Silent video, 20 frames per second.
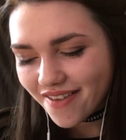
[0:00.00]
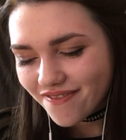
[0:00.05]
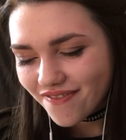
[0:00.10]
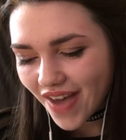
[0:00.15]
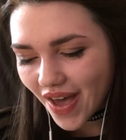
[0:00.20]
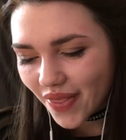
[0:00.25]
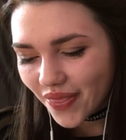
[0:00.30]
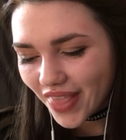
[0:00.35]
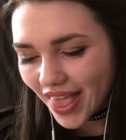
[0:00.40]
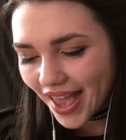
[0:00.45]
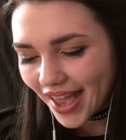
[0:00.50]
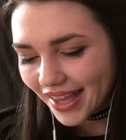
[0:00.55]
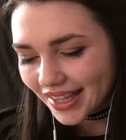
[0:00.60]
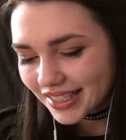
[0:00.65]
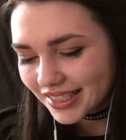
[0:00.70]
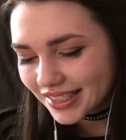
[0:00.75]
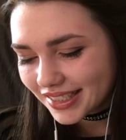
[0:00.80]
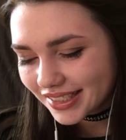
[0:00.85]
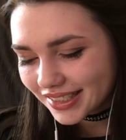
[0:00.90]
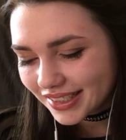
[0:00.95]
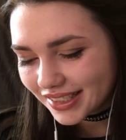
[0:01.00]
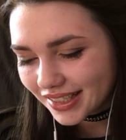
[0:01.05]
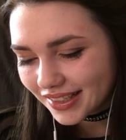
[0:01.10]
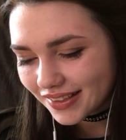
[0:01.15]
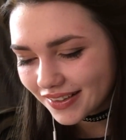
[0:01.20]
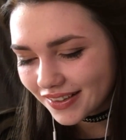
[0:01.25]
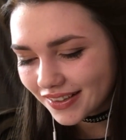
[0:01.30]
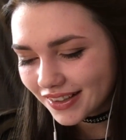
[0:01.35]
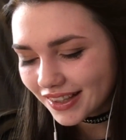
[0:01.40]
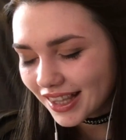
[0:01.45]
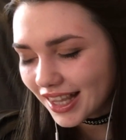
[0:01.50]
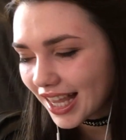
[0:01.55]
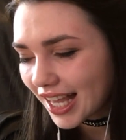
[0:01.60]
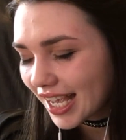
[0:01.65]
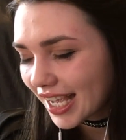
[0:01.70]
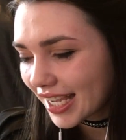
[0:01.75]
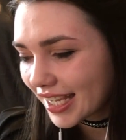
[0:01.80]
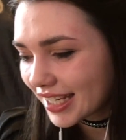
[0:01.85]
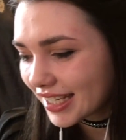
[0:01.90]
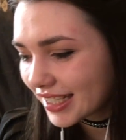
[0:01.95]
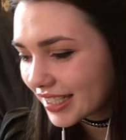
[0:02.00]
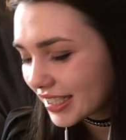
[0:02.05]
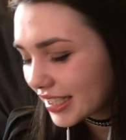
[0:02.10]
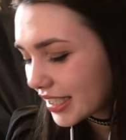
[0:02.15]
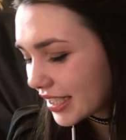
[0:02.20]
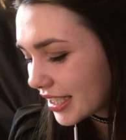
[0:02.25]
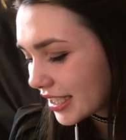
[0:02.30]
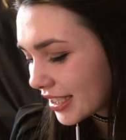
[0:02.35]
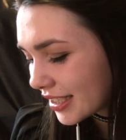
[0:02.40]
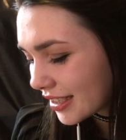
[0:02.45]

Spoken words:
I found that online